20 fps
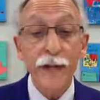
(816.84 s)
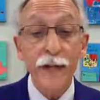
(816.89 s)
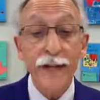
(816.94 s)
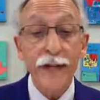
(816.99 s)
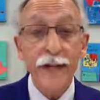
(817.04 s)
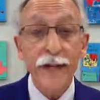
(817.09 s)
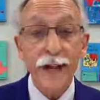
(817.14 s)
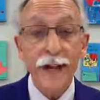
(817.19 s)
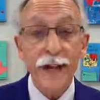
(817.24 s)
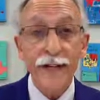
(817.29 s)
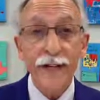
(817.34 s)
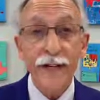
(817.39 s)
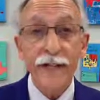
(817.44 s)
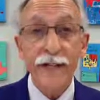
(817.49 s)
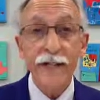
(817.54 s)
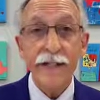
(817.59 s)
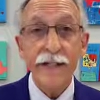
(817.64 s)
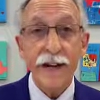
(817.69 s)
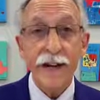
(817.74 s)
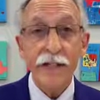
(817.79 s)
Eat
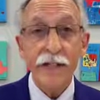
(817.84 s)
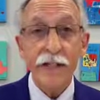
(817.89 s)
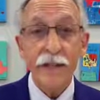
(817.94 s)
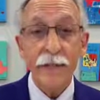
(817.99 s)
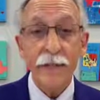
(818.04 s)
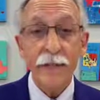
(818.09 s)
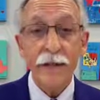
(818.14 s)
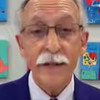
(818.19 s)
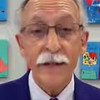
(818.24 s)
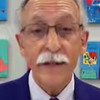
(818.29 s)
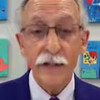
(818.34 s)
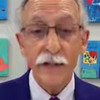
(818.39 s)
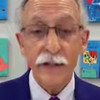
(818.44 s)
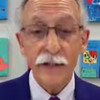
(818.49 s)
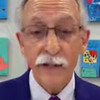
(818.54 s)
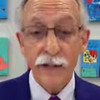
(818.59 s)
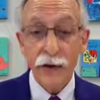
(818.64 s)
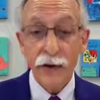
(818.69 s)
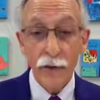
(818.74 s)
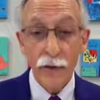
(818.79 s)
sensibly. This is the
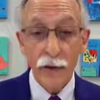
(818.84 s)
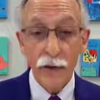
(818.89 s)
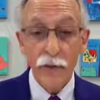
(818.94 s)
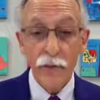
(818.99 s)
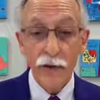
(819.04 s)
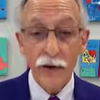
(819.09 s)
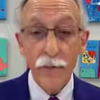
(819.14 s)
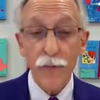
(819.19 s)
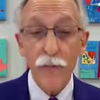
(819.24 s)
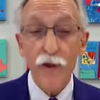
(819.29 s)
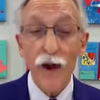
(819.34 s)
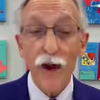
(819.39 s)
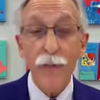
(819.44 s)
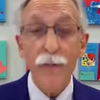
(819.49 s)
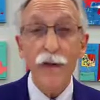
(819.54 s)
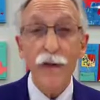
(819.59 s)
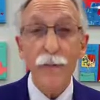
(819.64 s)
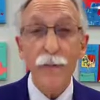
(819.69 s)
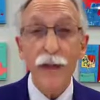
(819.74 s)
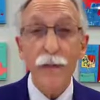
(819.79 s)
number 3
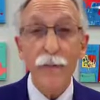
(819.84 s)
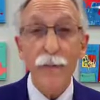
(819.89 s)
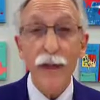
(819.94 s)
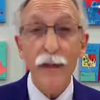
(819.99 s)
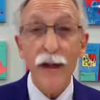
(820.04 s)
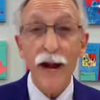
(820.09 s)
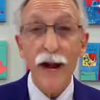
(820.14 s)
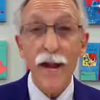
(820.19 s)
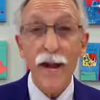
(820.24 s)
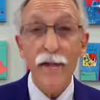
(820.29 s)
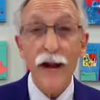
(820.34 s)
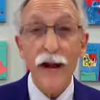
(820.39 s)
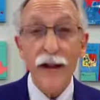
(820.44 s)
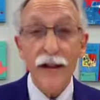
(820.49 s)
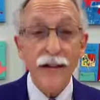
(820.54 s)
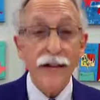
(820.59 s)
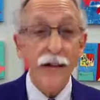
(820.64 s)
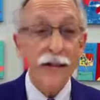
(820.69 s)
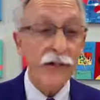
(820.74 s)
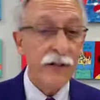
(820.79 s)
problem that people have.
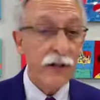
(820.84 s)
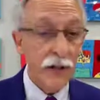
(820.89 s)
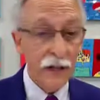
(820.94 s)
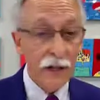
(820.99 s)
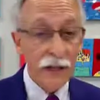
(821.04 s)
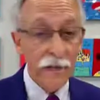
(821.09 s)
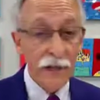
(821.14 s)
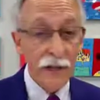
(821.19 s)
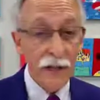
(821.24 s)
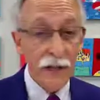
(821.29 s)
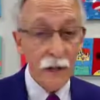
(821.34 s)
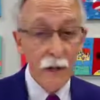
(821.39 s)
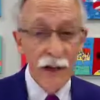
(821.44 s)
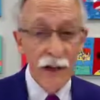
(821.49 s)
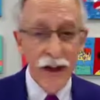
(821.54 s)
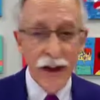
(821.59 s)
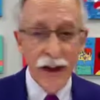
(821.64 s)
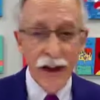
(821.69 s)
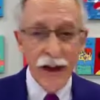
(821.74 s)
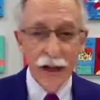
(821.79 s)
They suddenly feel like, well,
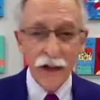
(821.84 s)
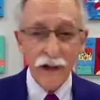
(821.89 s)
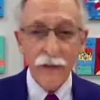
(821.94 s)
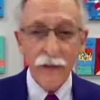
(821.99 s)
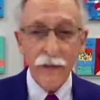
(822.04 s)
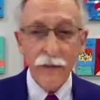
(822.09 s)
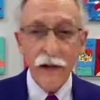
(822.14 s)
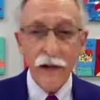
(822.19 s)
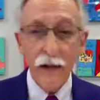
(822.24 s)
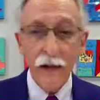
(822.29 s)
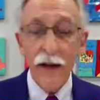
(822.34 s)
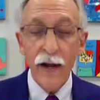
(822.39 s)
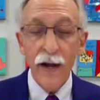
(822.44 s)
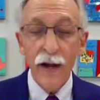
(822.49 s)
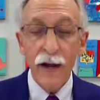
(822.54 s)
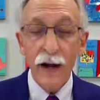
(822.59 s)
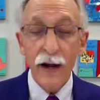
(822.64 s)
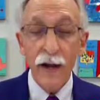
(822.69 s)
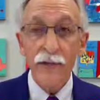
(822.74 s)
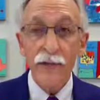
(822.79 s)
hell,
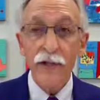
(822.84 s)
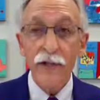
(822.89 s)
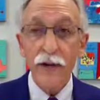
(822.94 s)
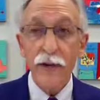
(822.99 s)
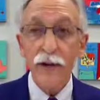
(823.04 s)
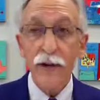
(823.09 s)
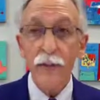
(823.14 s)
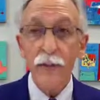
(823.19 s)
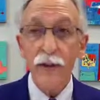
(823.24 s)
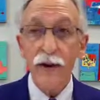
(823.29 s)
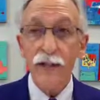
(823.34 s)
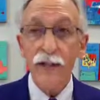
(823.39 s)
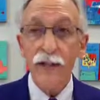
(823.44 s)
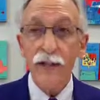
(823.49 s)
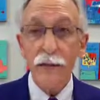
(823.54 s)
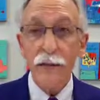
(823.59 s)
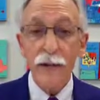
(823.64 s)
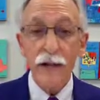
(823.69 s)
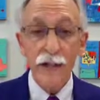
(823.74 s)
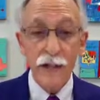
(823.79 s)
I'm so depressed.
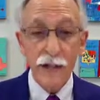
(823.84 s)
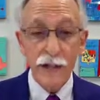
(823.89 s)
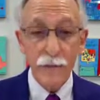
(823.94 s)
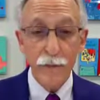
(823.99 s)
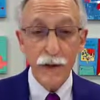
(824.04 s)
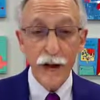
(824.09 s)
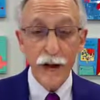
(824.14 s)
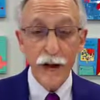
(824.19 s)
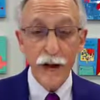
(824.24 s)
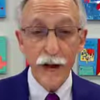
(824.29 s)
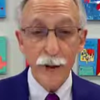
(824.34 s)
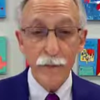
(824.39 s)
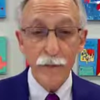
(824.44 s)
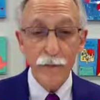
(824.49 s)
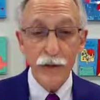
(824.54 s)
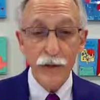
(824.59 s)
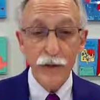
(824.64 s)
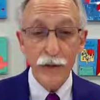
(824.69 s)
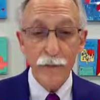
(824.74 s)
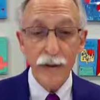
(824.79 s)
So many things bad happen
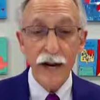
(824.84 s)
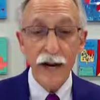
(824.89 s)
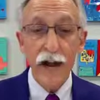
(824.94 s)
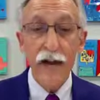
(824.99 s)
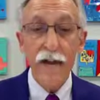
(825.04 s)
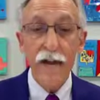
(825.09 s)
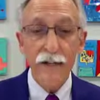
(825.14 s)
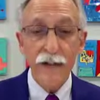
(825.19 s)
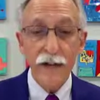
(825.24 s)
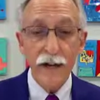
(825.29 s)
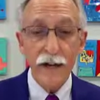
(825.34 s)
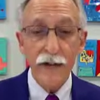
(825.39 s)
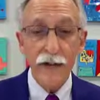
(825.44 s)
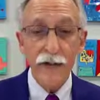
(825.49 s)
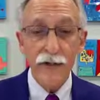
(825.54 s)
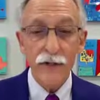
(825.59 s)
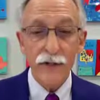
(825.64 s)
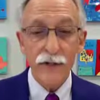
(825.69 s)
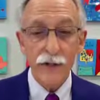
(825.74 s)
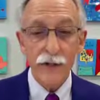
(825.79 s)
to me. I think I'll
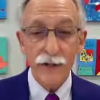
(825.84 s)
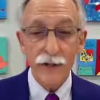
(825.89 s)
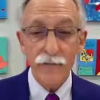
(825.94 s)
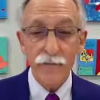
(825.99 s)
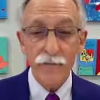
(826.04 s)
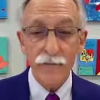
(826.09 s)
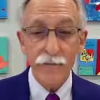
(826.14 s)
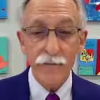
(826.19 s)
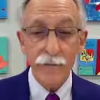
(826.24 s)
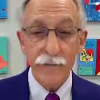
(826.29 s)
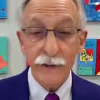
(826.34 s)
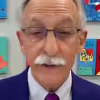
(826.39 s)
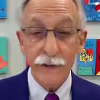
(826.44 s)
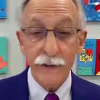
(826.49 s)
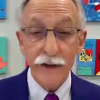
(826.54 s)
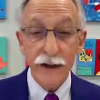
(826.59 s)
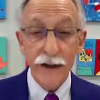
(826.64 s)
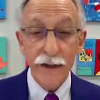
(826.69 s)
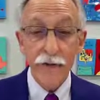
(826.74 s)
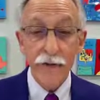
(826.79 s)
just
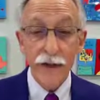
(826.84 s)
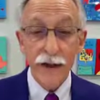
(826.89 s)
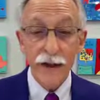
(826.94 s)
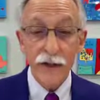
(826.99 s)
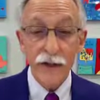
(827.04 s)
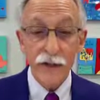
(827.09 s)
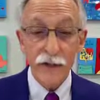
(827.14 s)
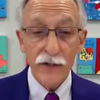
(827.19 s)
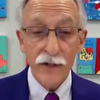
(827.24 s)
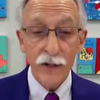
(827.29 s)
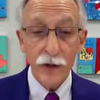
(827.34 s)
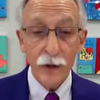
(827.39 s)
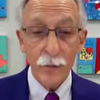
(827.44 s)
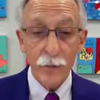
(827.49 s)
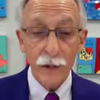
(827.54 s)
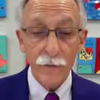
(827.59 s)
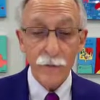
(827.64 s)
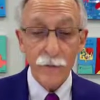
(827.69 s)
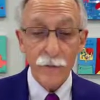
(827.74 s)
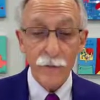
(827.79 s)
get fat and stupid.
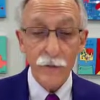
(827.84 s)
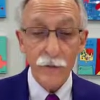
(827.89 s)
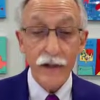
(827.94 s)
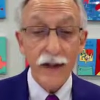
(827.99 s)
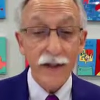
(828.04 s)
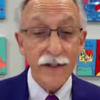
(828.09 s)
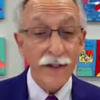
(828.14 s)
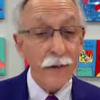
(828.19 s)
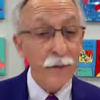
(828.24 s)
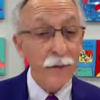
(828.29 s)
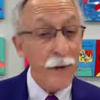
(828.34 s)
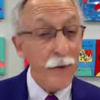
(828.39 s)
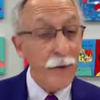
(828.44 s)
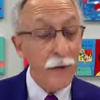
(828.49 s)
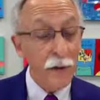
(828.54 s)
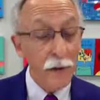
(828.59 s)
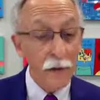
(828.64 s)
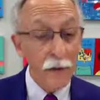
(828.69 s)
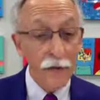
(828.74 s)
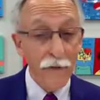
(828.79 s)
Not that people
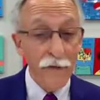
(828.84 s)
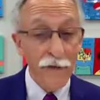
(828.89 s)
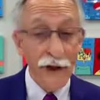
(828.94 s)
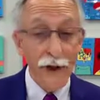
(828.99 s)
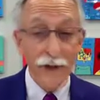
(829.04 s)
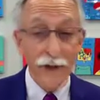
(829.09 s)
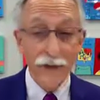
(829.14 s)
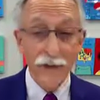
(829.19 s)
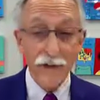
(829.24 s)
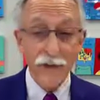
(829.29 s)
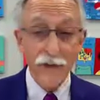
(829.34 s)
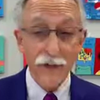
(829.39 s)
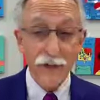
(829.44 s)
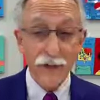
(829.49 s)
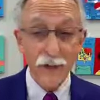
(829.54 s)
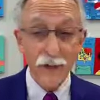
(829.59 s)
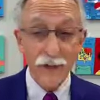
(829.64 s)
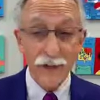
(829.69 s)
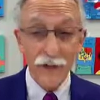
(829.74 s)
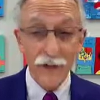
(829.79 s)
who are fat are
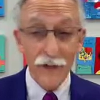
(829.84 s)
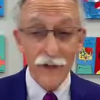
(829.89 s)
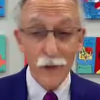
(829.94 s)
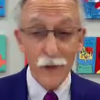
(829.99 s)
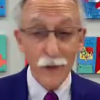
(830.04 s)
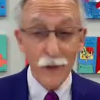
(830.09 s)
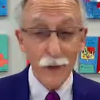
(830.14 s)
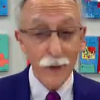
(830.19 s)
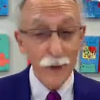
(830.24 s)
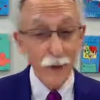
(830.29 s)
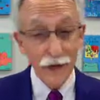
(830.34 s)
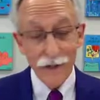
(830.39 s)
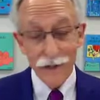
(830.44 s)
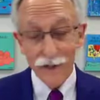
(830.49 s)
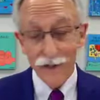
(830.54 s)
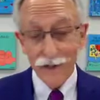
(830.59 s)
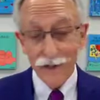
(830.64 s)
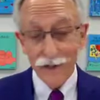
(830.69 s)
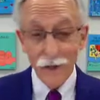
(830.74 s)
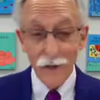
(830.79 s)
necessarily stupid, but it's
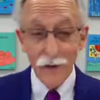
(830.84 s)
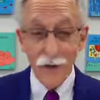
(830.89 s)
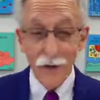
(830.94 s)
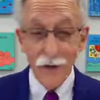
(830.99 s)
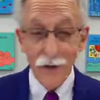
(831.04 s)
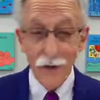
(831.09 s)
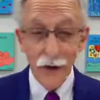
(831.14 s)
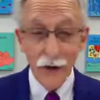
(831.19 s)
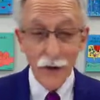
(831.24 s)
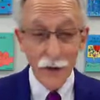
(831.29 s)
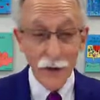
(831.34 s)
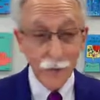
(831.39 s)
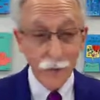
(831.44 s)
not good for your health.